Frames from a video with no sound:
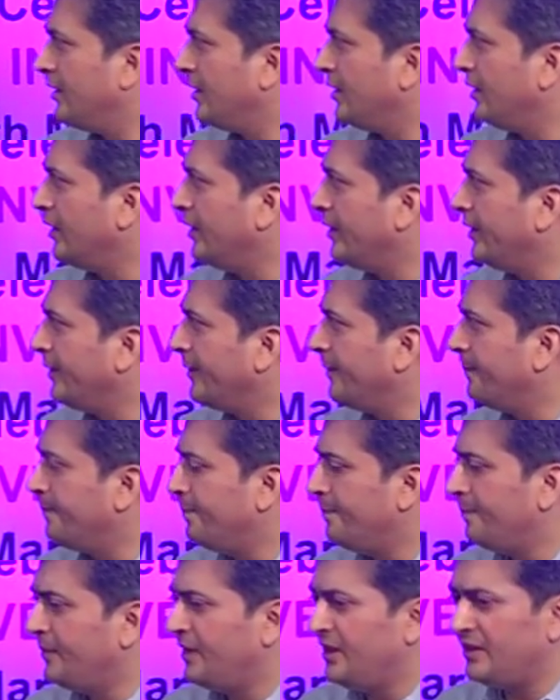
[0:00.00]

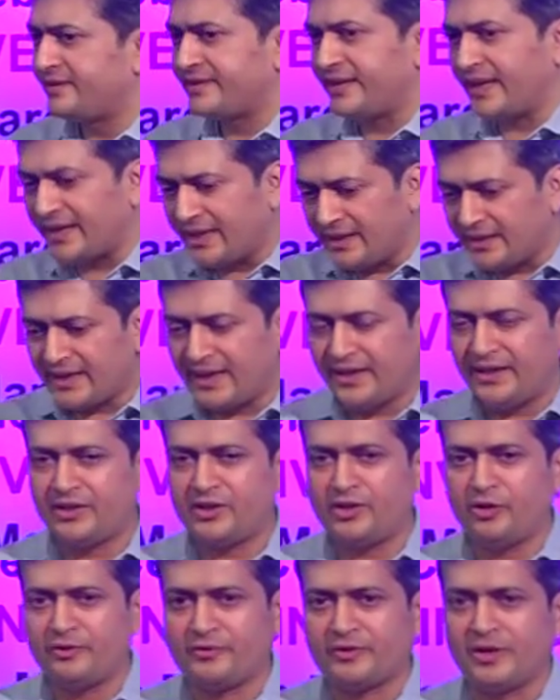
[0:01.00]
The second
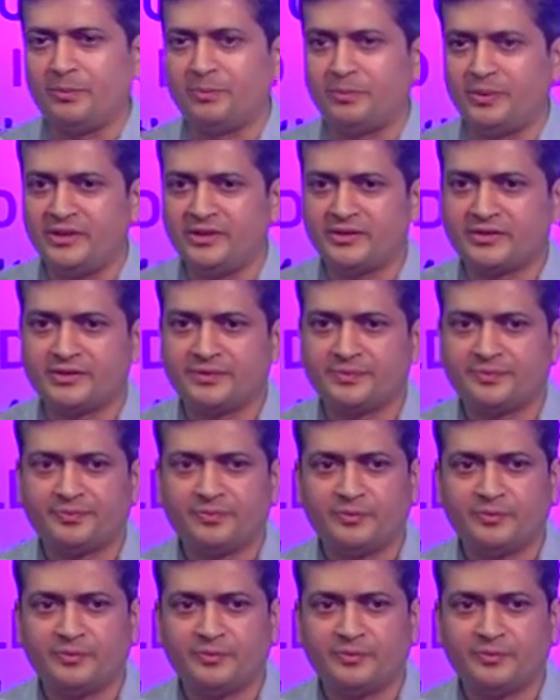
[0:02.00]
category of companies,